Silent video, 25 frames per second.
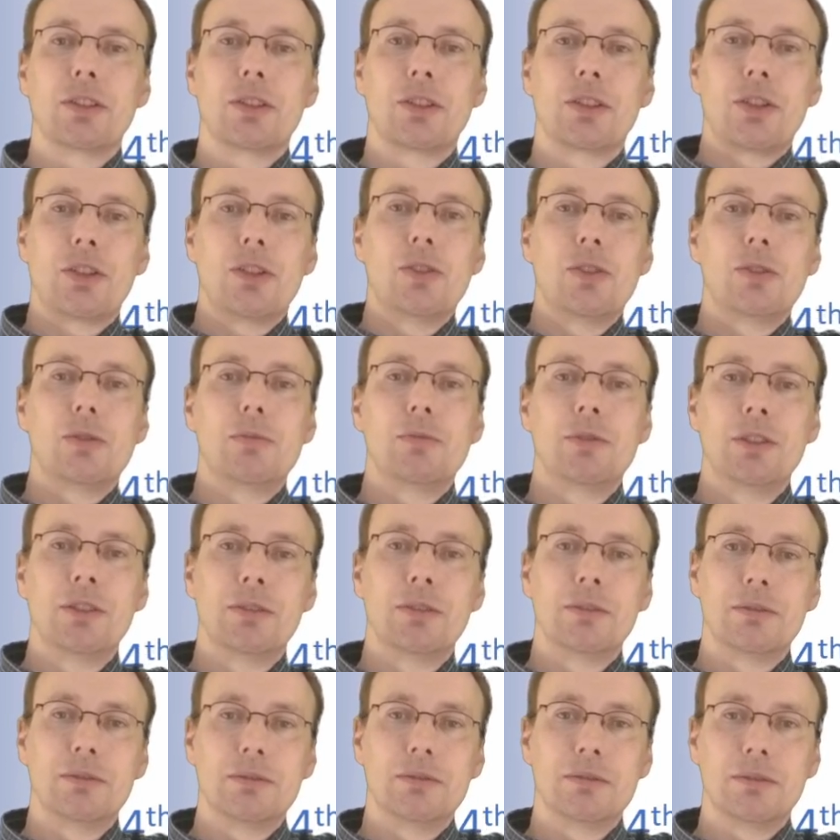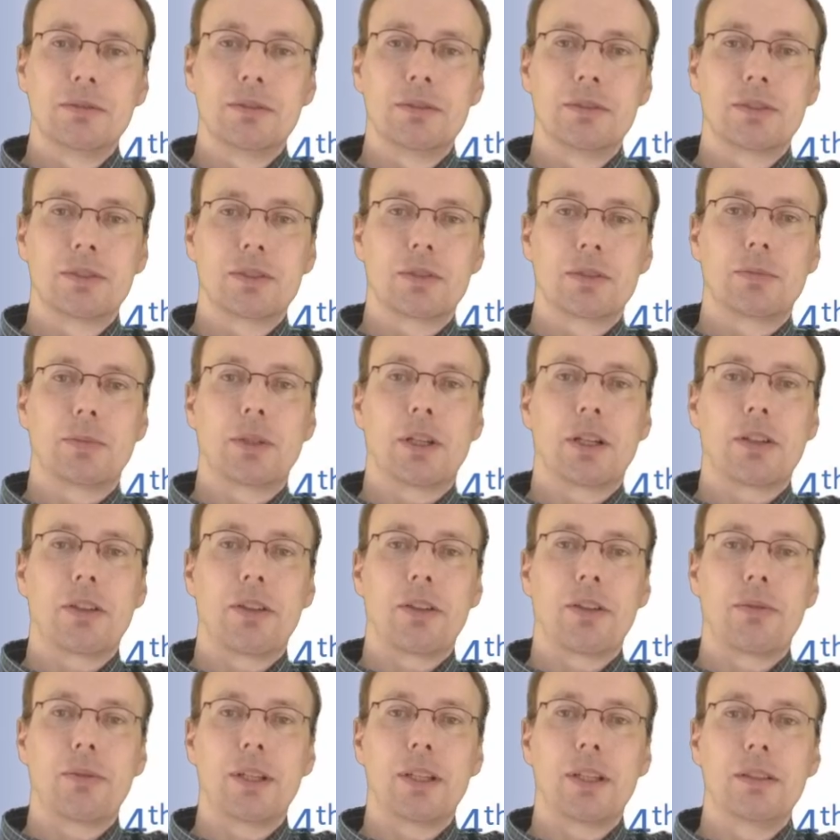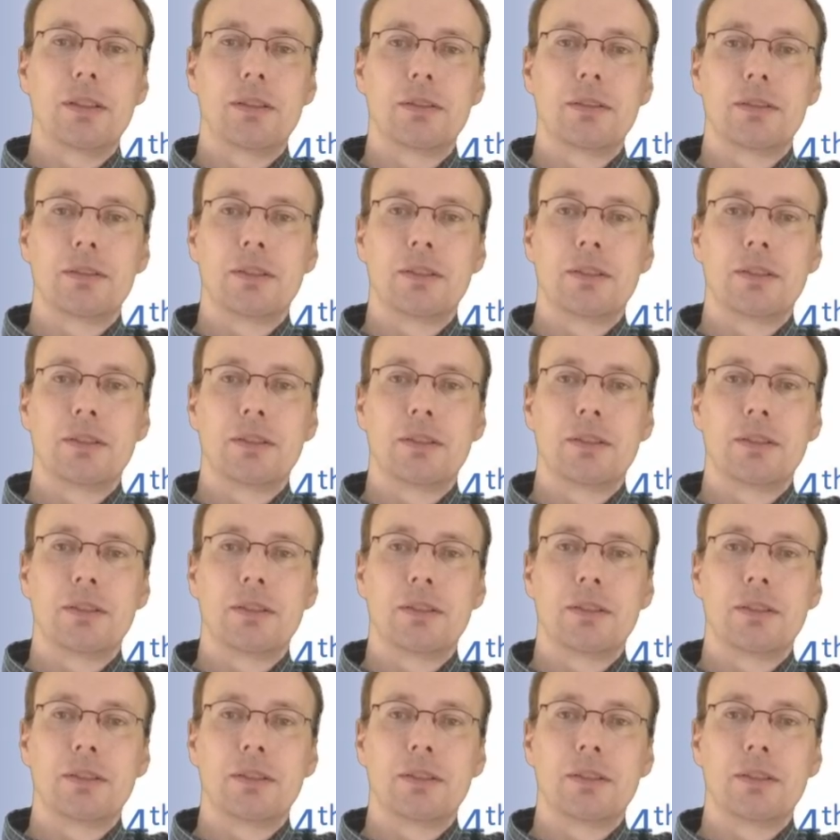cubed, so power 3,